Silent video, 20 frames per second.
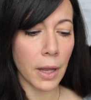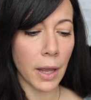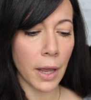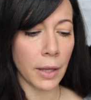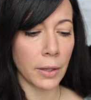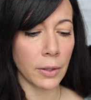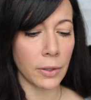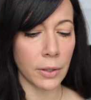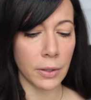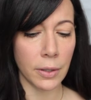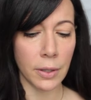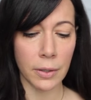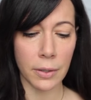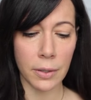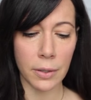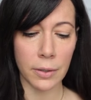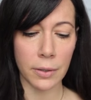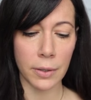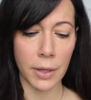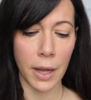And this
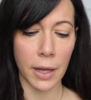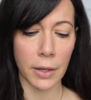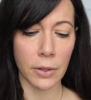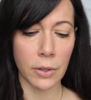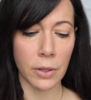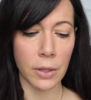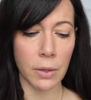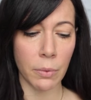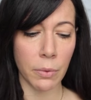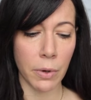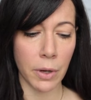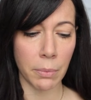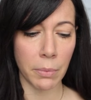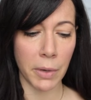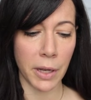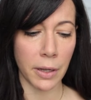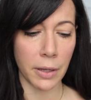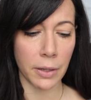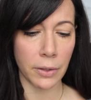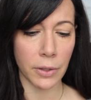is actually what
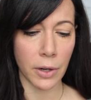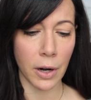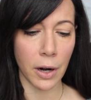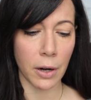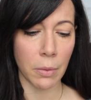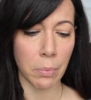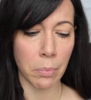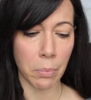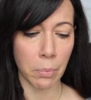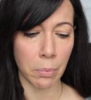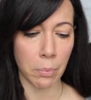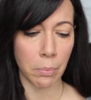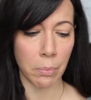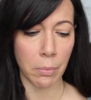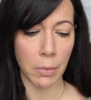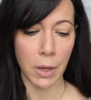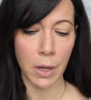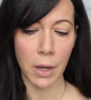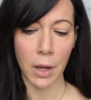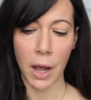my entire,
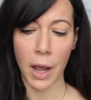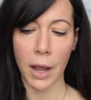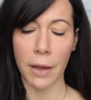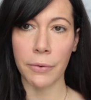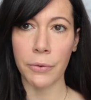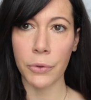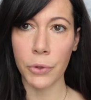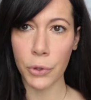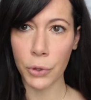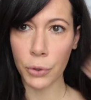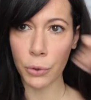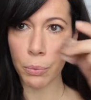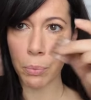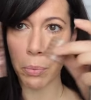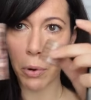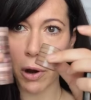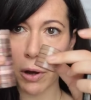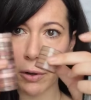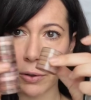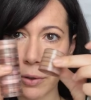I have 2
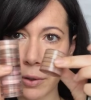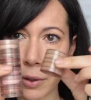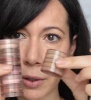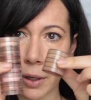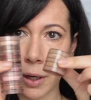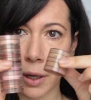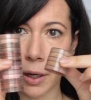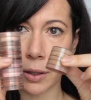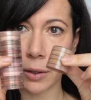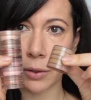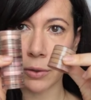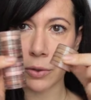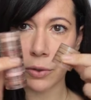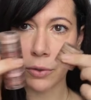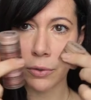pots that I